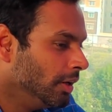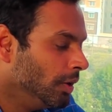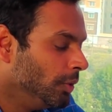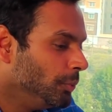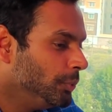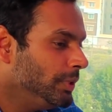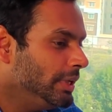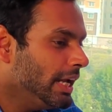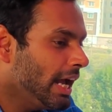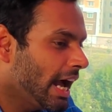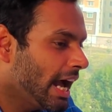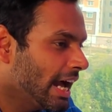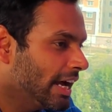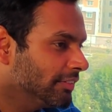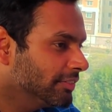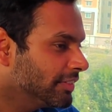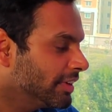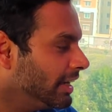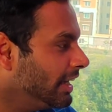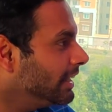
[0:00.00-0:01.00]
we
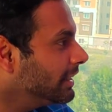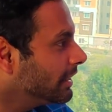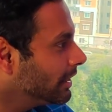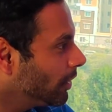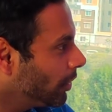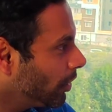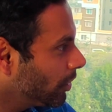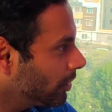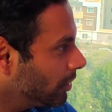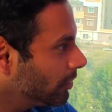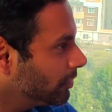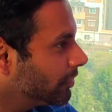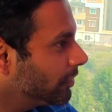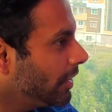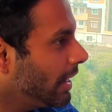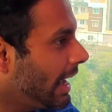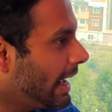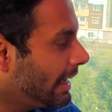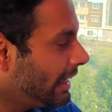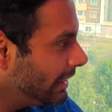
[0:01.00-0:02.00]
have created a lot of
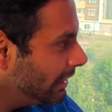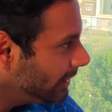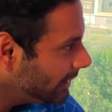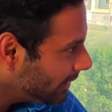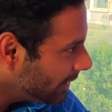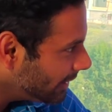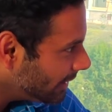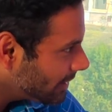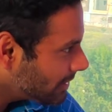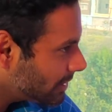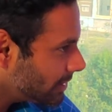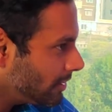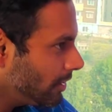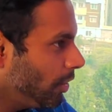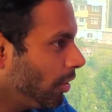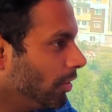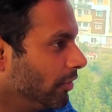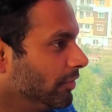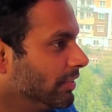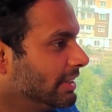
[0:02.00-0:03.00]
analytics
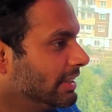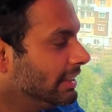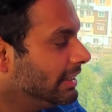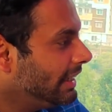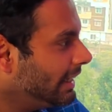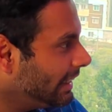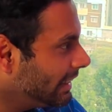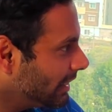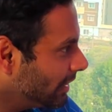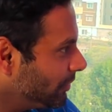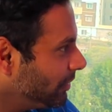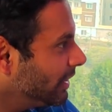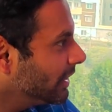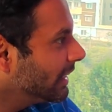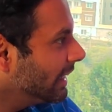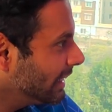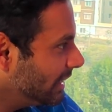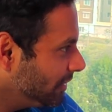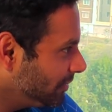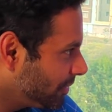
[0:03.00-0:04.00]
with the data we are
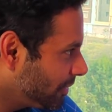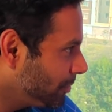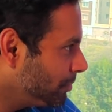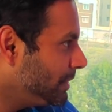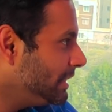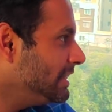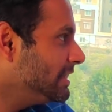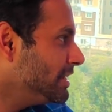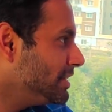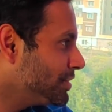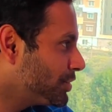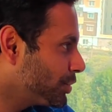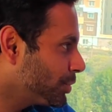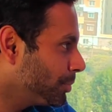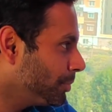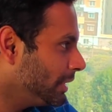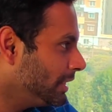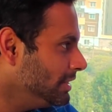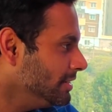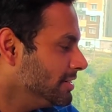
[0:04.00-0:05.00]
getting from these
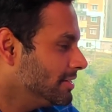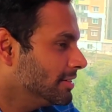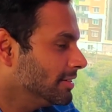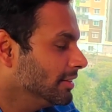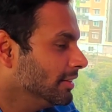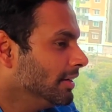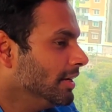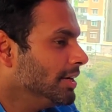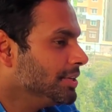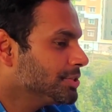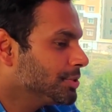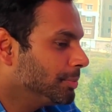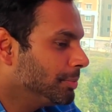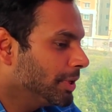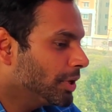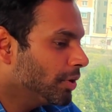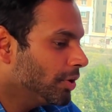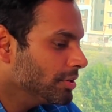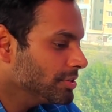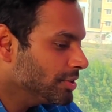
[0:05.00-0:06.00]
instruments. So
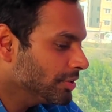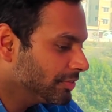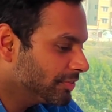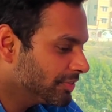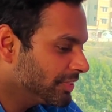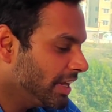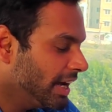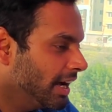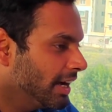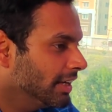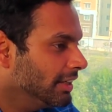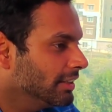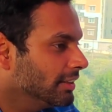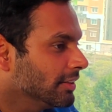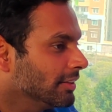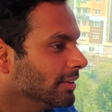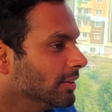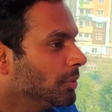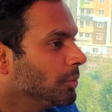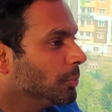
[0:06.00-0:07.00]
because of that,
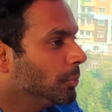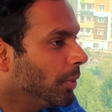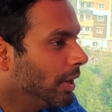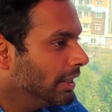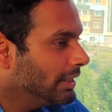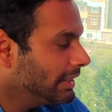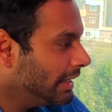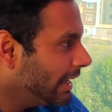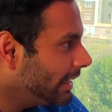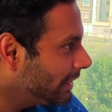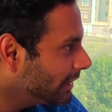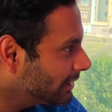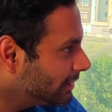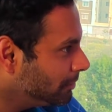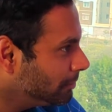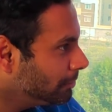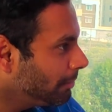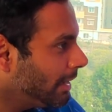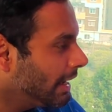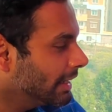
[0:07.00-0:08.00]
one direct
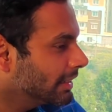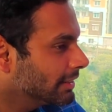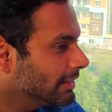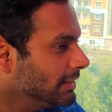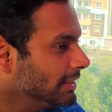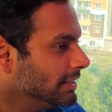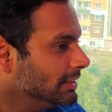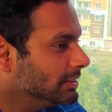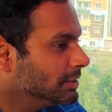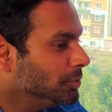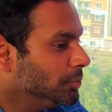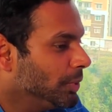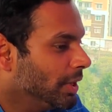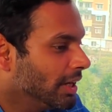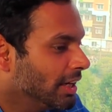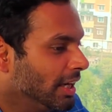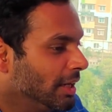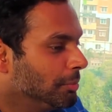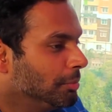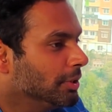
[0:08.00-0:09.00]
impact is we
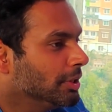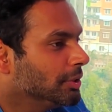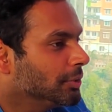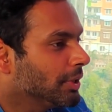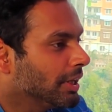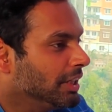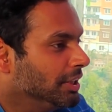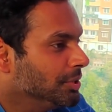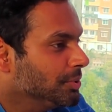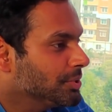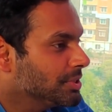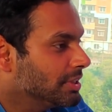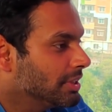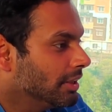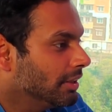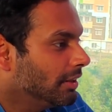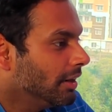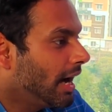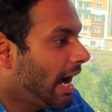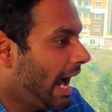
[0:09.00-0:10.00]
are able to reduce
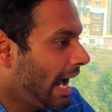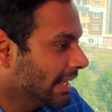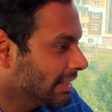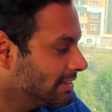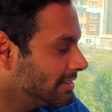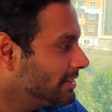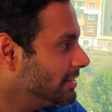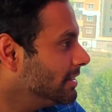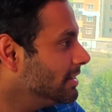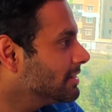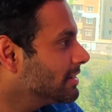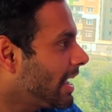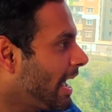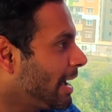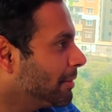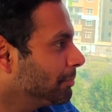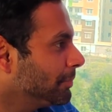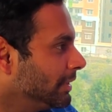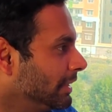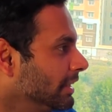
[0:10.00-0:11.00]
the accidents
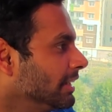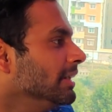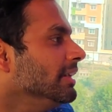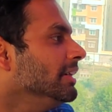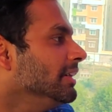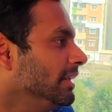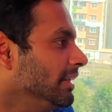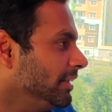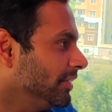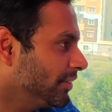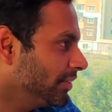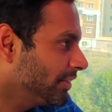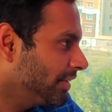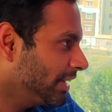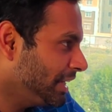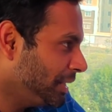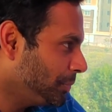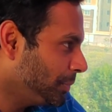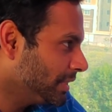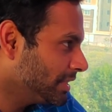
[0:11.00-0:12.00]
happening in Indian
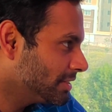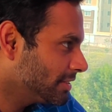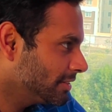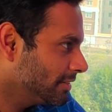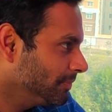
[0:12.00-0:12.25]
Railways.